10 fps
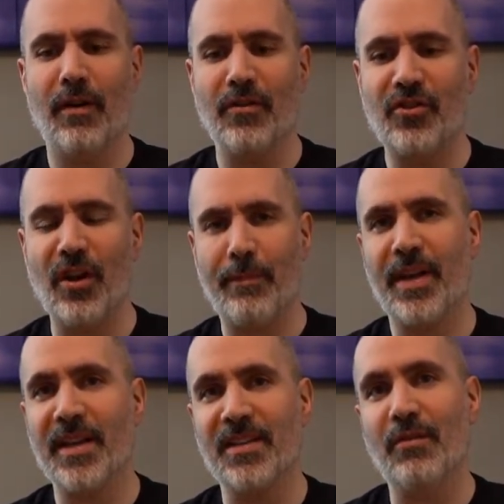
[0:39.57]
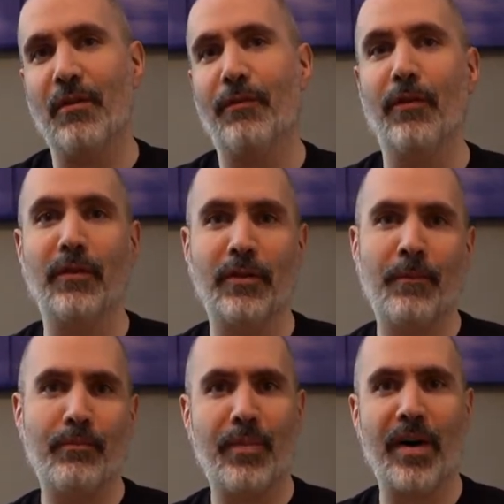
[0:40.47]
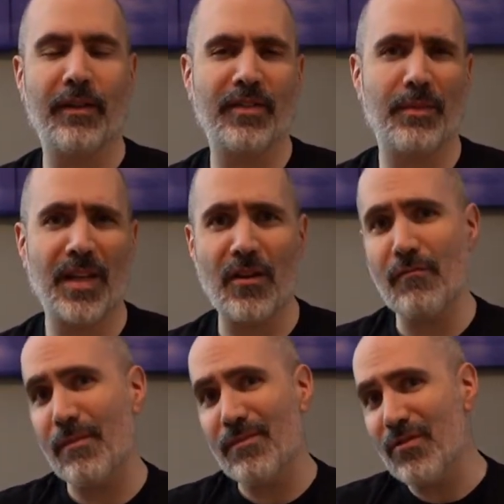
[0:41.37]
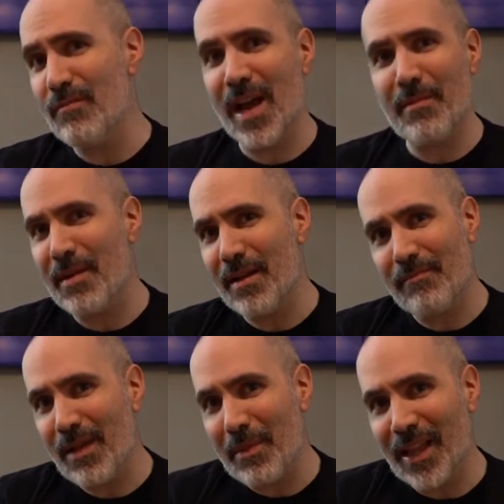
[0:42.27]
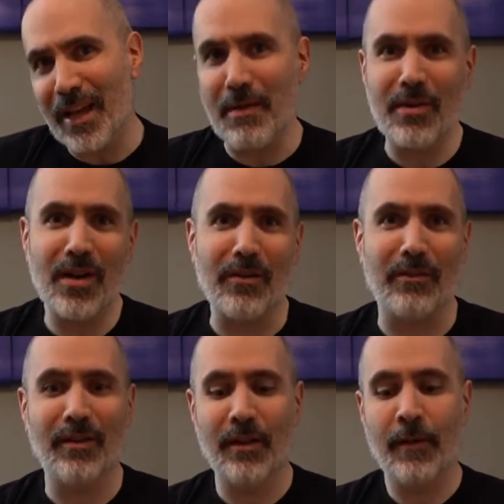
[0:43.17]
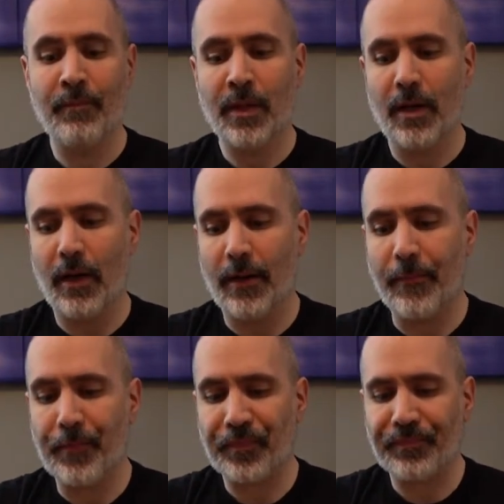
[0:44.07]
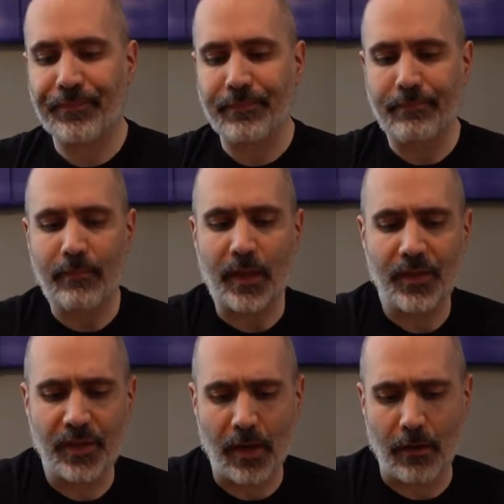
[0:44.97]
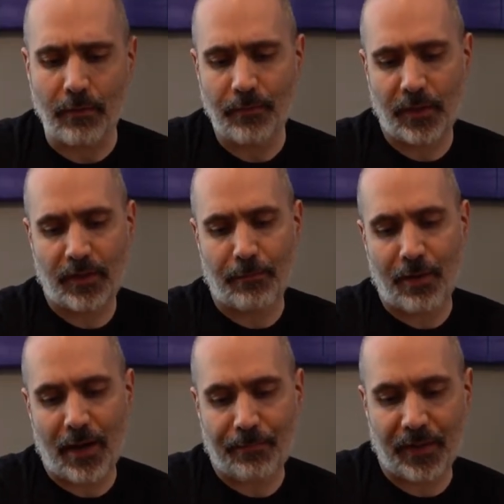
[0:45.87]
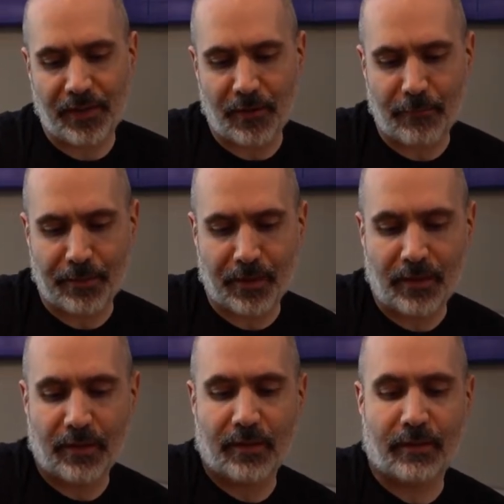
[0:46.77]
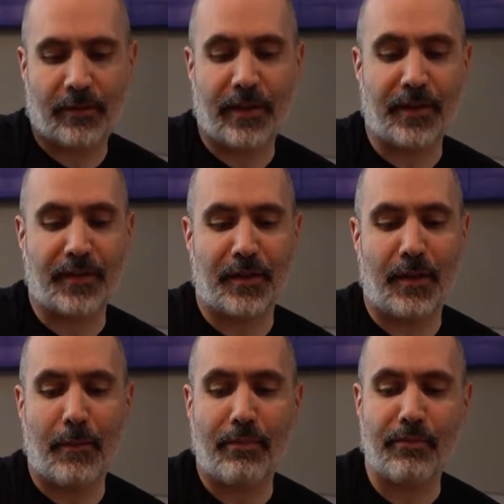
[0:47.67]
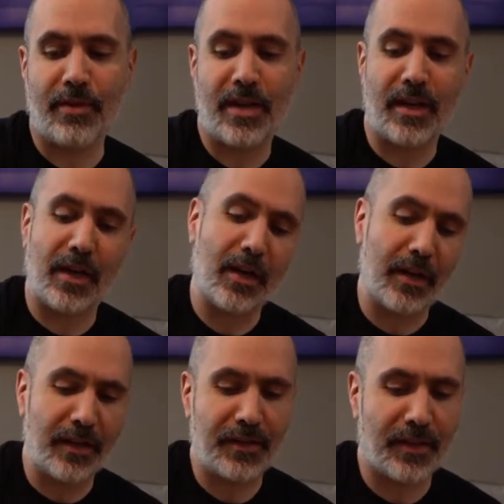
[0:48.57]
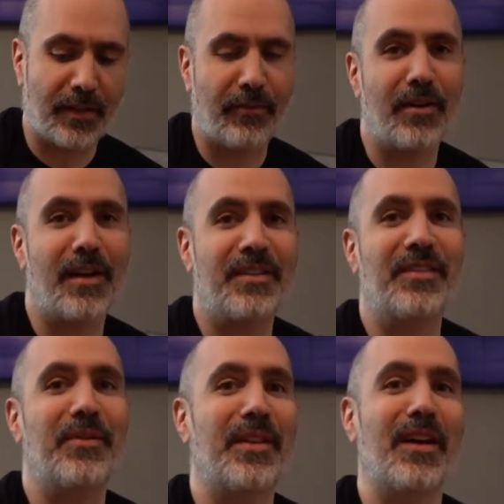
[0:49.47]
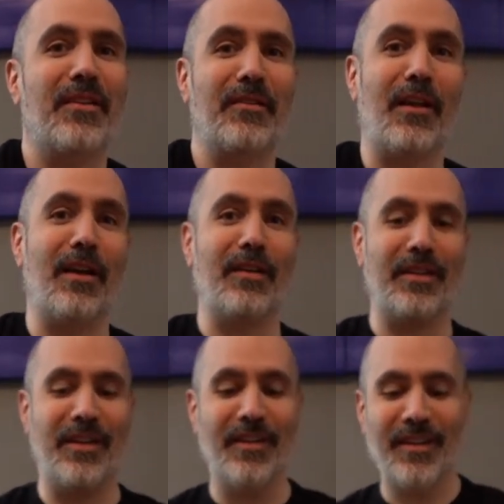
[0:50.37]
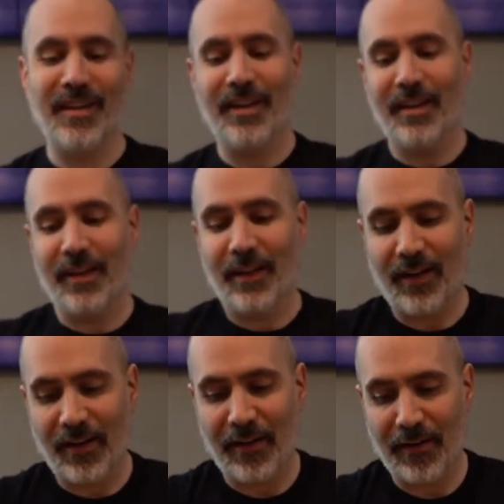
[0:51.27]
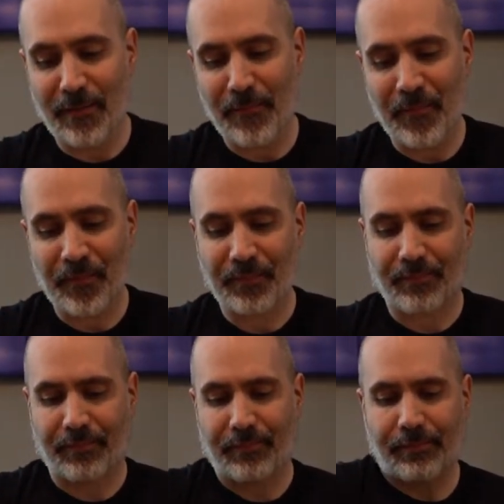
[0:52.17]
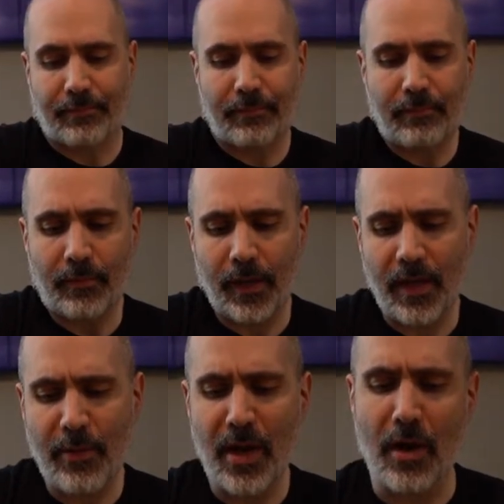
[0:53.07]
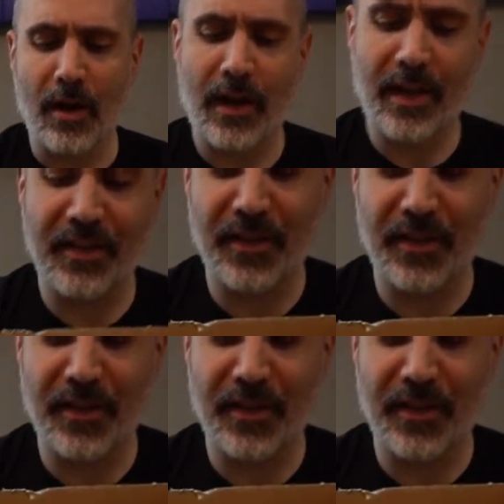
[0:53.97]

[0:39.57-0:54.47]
jumping into a full bottle of something that you maybe like, maybe you don't. So let's pop this open. It is pre-cut, so that we're not doing that on here. And here we are. And